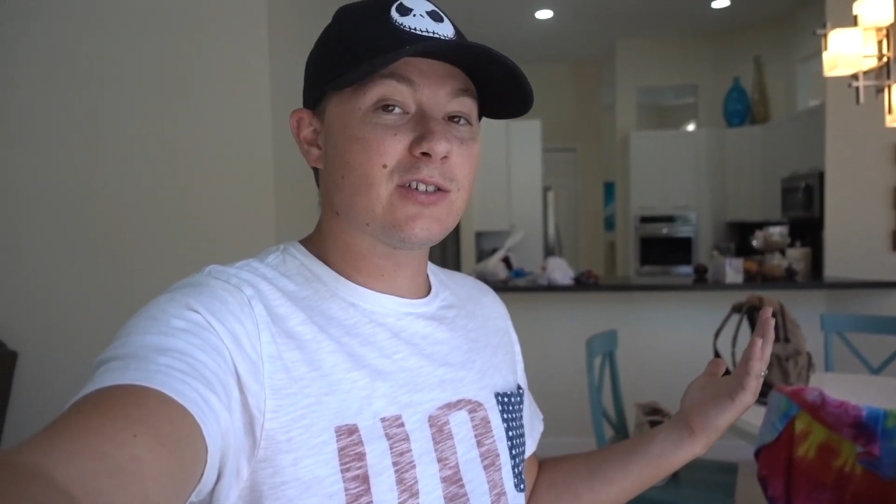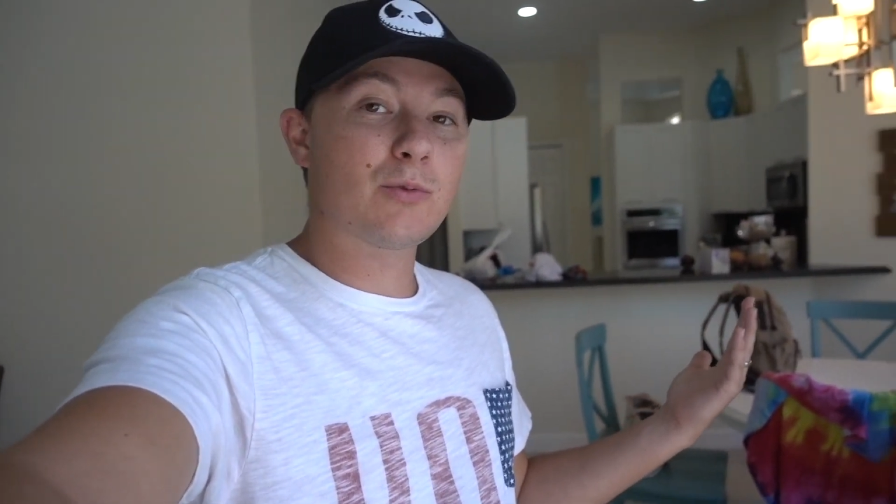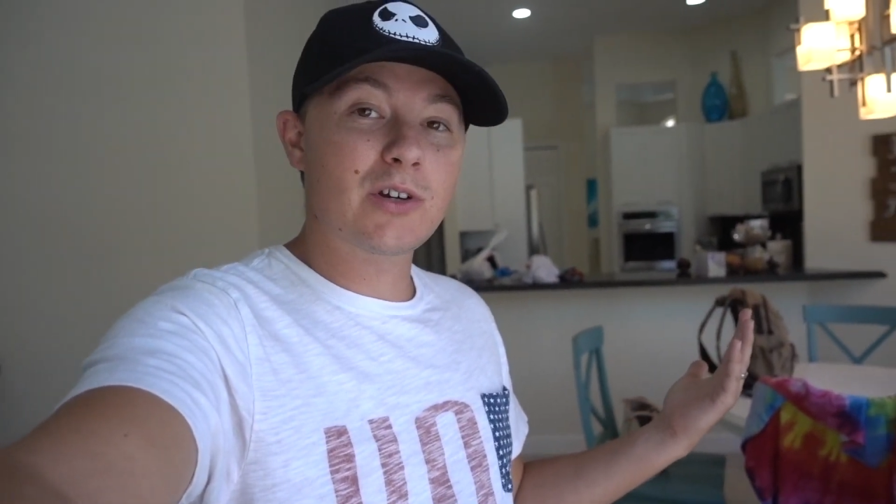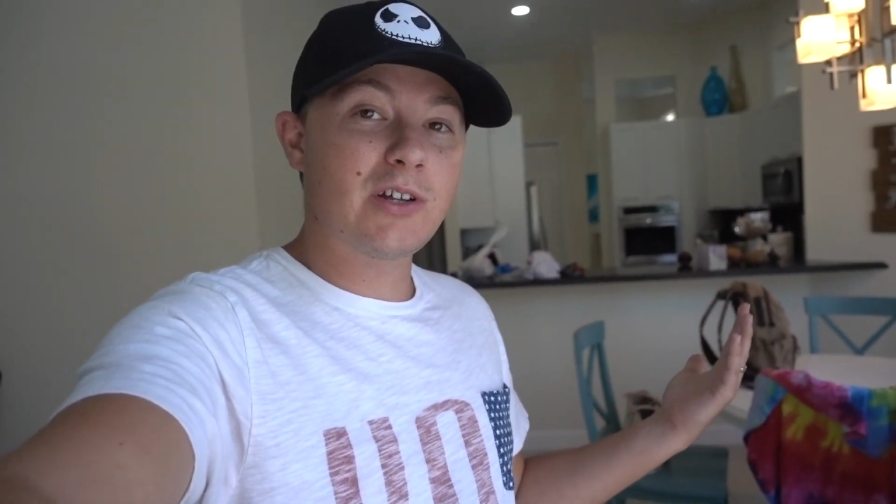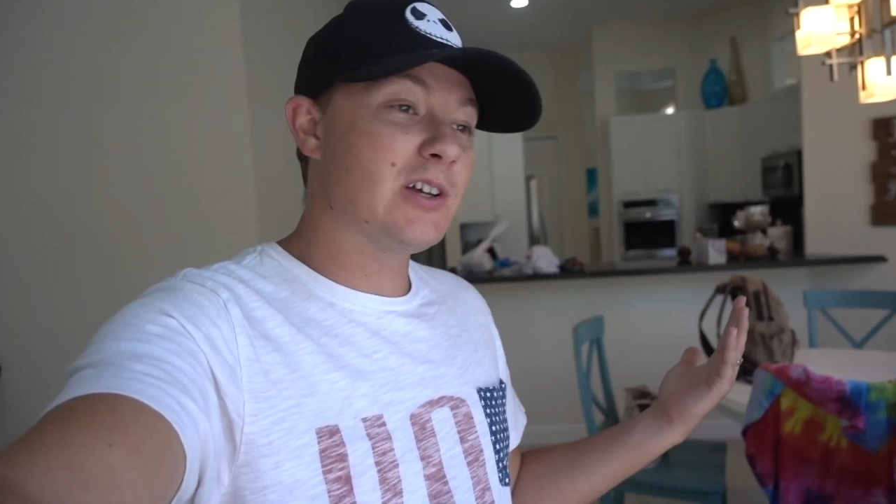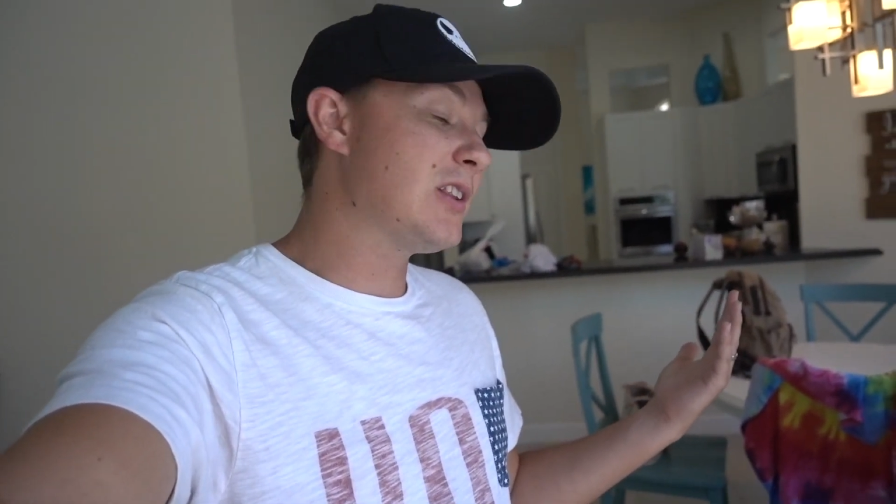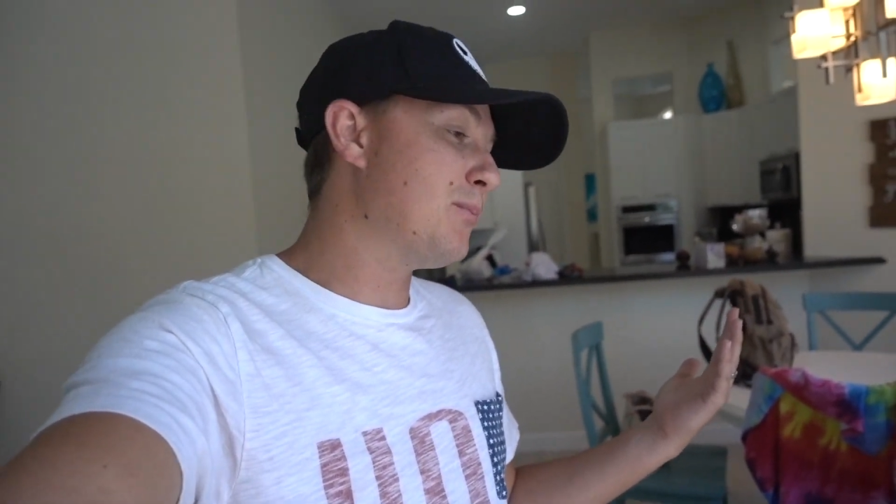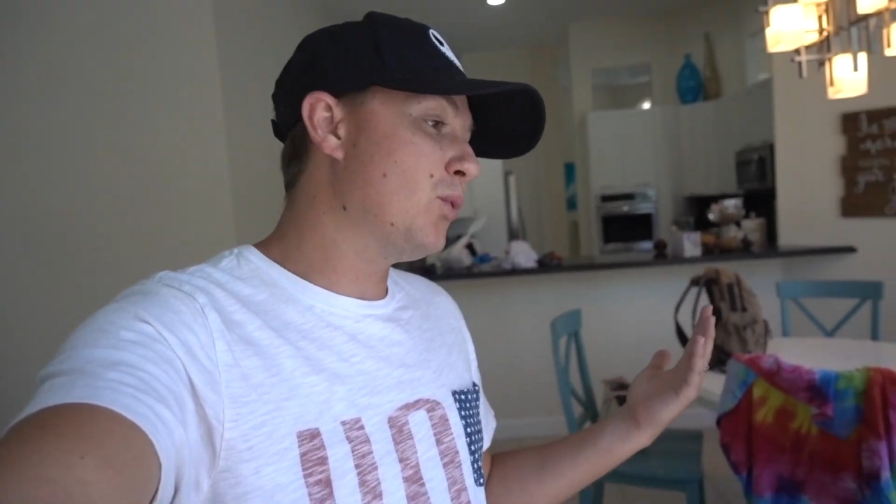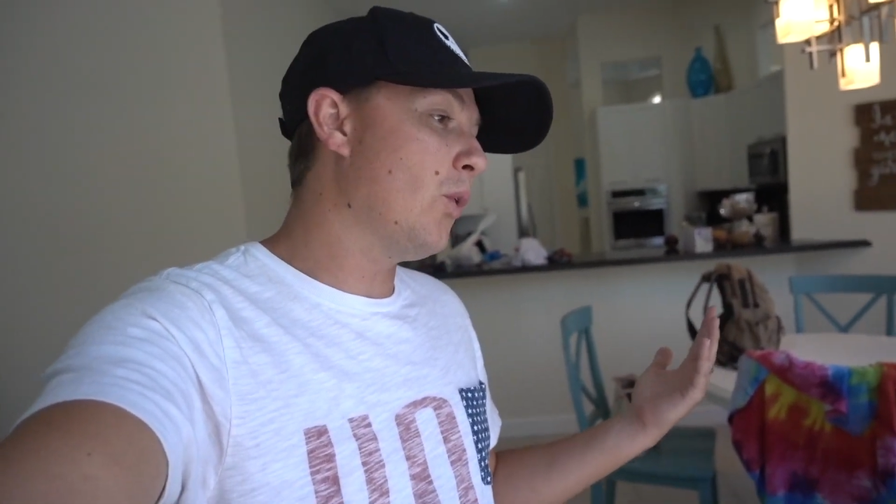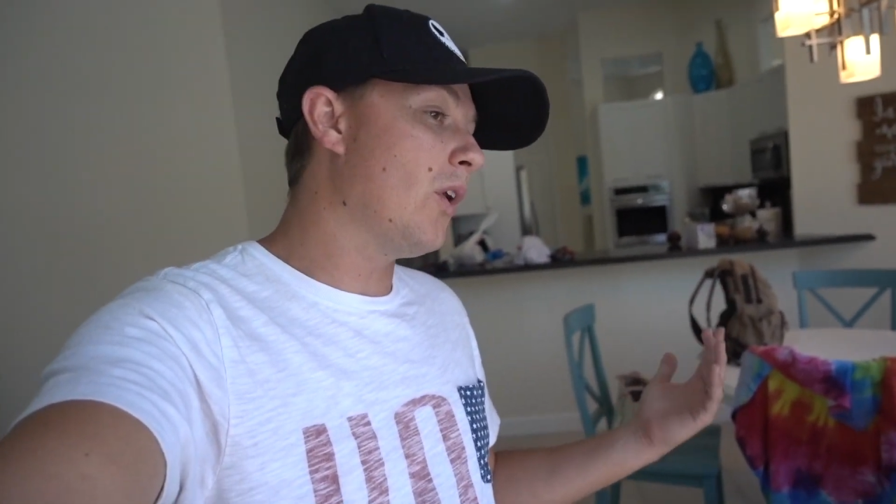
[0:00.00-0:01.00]
so we're gonna hit the
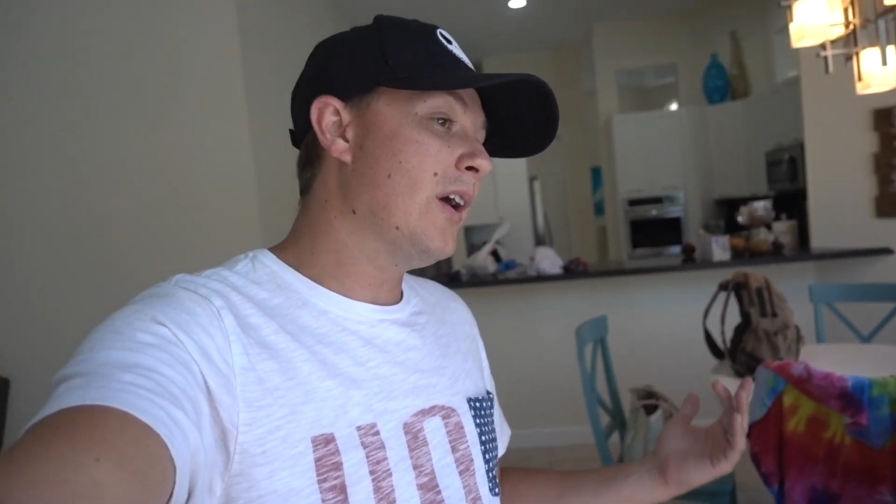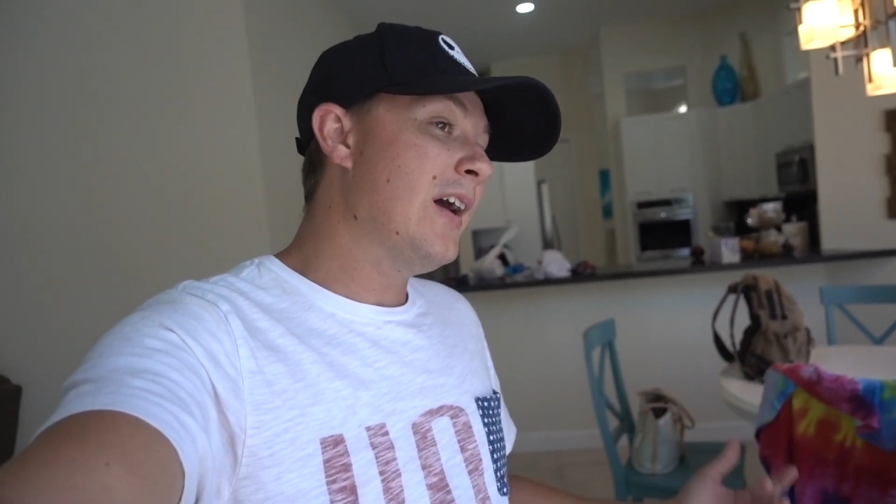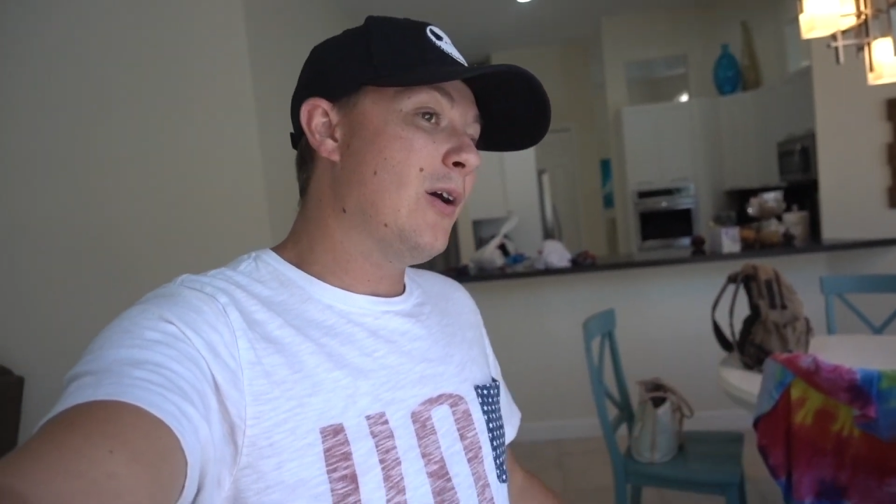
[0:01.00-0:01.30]
pool.